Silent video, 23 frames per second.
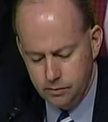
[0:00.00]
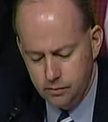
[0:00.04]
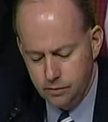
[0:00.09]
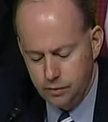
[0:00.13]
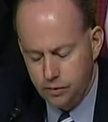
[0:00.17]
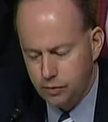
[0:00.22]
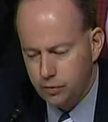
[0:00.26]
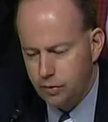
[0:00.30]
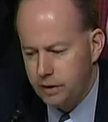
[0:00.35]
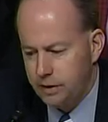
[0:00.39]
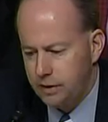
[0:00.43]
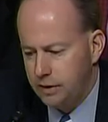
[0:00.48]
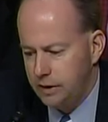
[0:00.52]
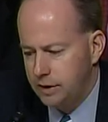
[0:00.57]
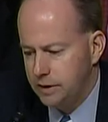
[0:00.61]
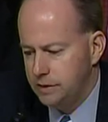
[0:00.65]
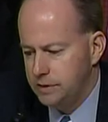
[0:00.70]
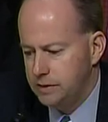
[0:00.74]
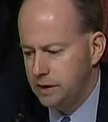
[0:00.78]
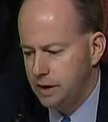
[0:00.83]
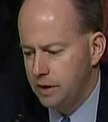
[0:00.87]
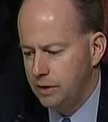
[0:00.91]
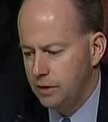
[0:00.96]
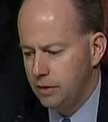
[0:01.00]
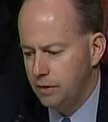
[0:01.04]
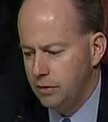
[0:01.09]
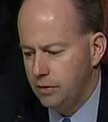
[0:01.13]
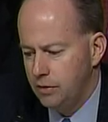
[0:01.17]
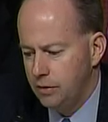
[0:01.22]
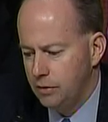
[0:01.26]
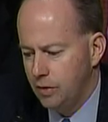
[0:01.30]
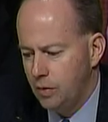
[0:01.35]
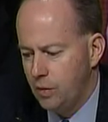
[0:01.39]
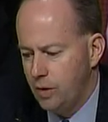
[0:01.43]
three things, and
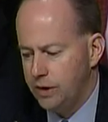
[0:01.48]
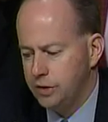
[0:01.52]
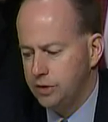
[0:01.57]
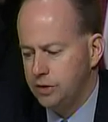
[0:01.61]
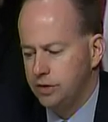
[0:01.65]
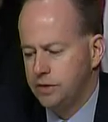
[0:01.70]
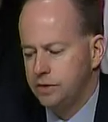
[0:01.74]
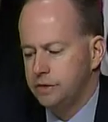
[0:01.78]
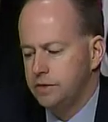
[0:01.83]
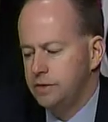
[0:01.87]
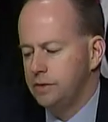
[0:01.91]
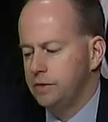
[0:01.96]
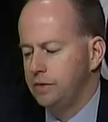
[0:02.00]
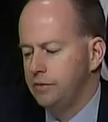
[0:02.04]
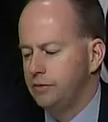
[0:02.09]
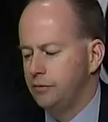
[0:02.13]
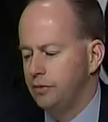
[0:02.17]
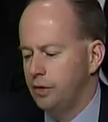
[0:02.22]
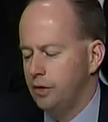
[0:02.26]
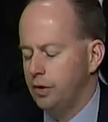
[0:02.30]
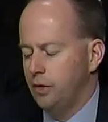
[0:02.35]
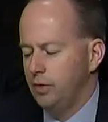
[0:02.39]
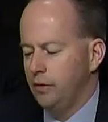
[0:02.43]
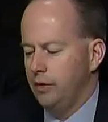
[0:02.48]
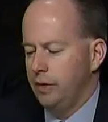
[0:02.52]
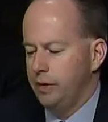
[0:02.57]
they're questions for you.